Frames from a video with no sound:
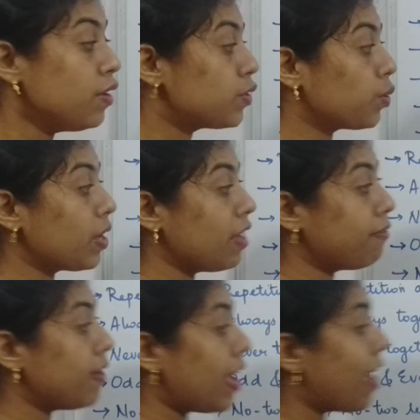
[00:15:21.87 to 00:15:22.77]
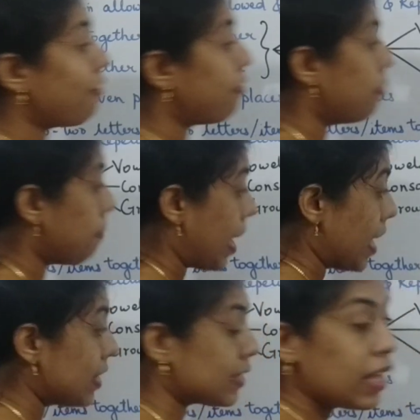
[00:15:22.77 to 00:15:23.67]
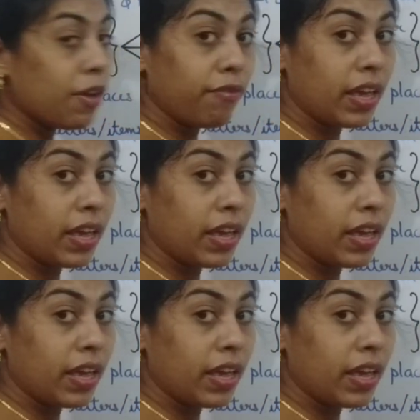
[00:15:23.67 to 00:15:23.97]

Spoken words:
So if we have max,